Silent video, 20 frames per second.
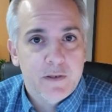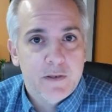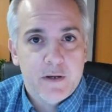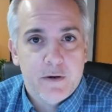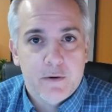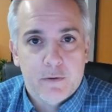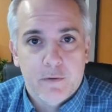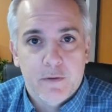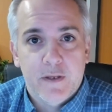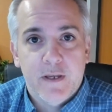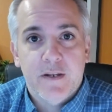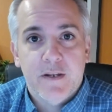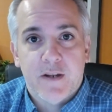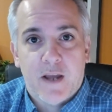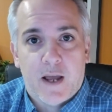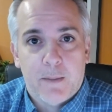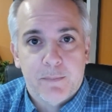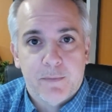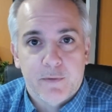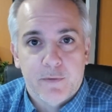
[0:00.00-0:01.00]
the early
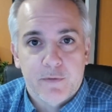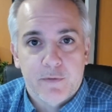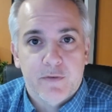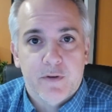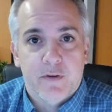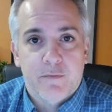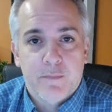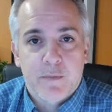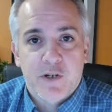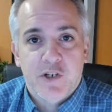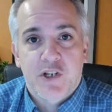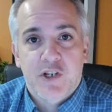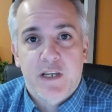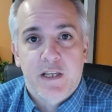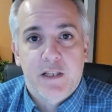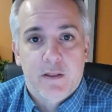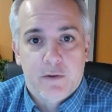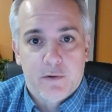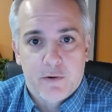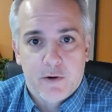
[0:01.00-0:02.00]
adopters of
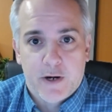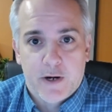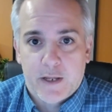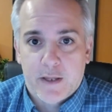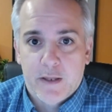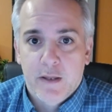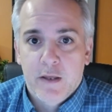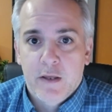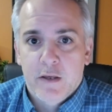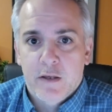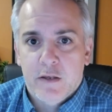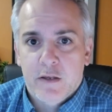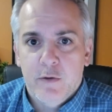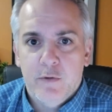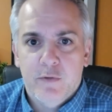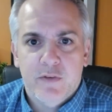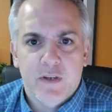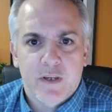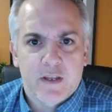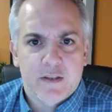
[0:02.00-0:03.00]
machine learning,
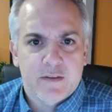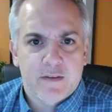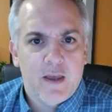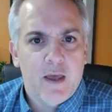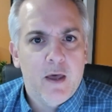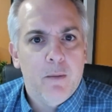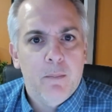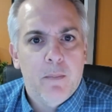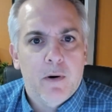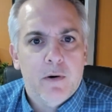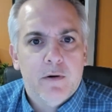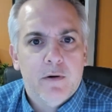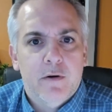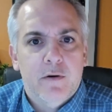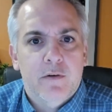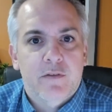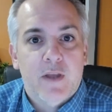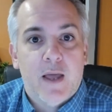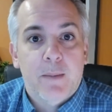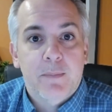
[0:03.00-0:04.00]
using it to help
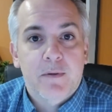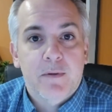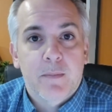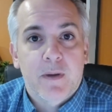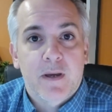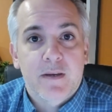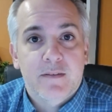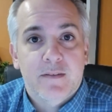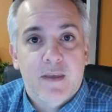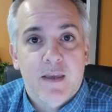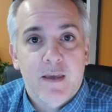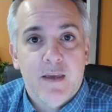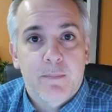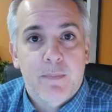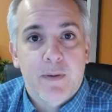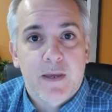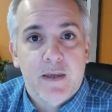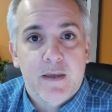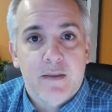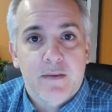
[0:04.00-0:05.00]
marketers optimize
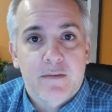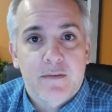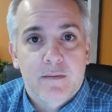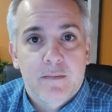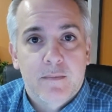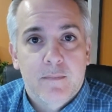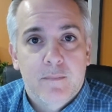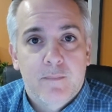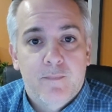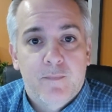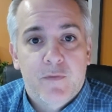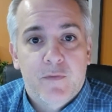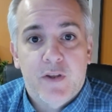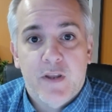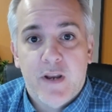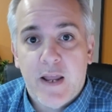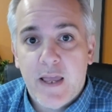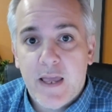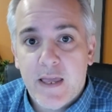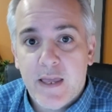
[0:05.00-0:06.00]
campaigns.
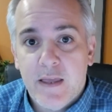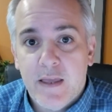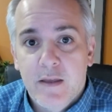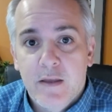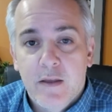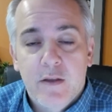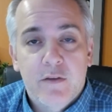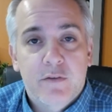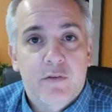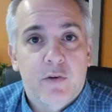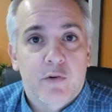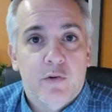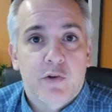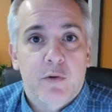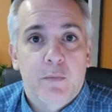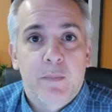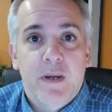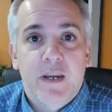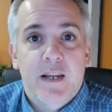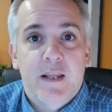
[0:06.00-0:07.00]
Today,
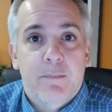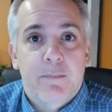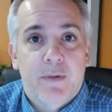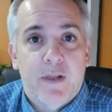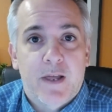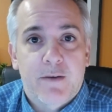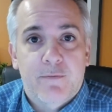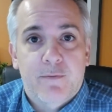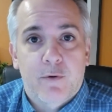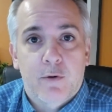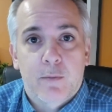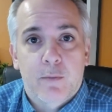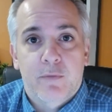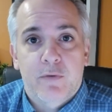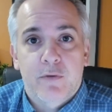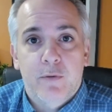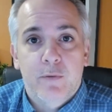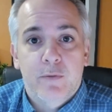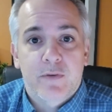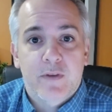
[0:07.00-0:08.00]
social media
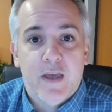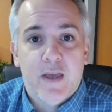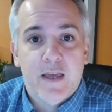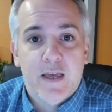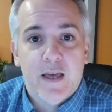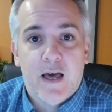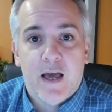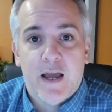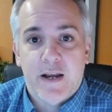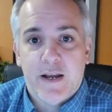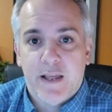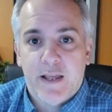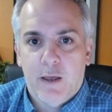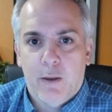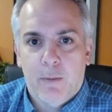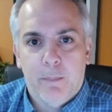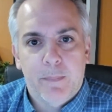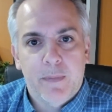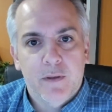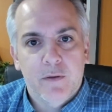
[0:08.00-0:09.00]
platforms use AI to
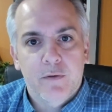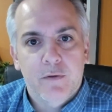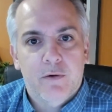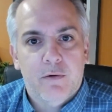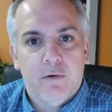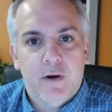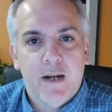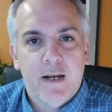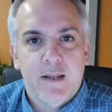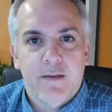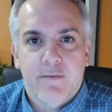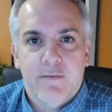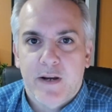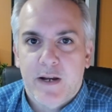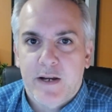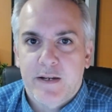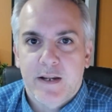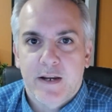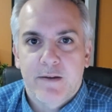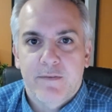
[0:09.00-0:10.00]
help build creative
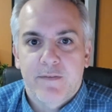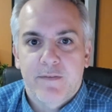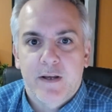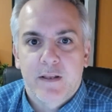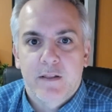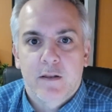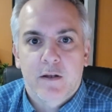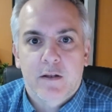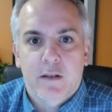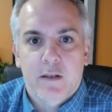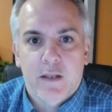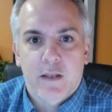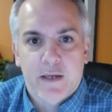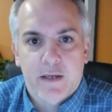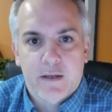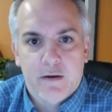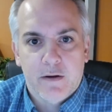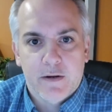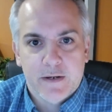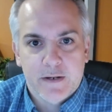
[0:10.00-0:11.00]
and identify
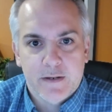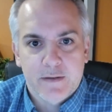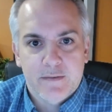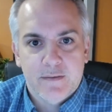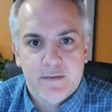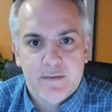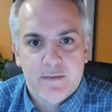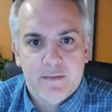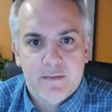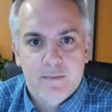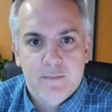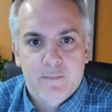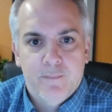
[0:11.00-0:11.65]
lookalike audiences.